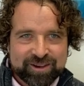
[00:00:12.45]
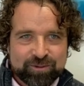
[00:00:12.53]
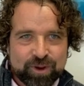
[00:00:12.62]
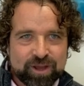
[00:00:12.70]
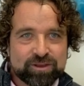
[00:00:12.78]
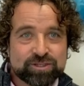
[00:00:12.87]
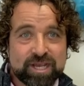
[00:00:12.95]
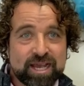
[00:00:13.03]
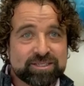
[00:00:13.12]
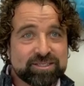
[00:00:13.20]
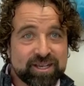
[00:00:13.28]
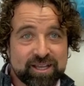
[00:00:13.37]
Well, there's
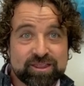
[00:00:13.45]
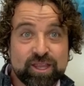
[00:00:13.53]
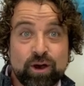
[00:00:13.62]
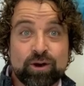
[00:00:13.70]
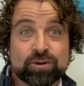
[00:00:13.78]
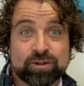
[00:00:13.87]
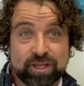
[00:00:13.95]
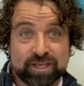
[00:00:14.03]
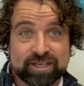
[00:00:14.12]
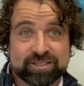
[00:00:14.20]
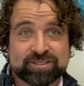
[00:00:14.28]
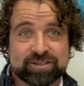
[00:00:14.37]
actually a long
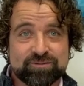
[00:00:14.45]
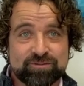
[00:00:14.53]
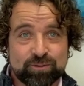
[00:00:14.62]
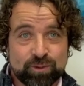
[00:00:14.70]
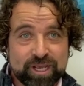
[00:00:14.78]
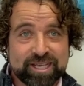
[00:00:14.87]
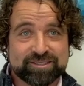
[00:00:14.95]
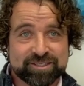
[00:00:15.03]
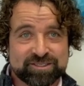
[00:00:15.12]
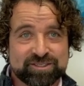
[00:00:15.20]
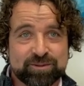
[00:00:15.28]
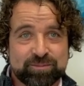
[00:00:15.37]
list of
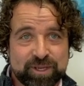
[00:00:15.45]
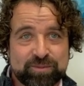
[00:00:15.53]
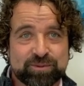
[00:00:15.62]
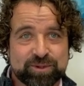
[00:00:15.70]
reasons that people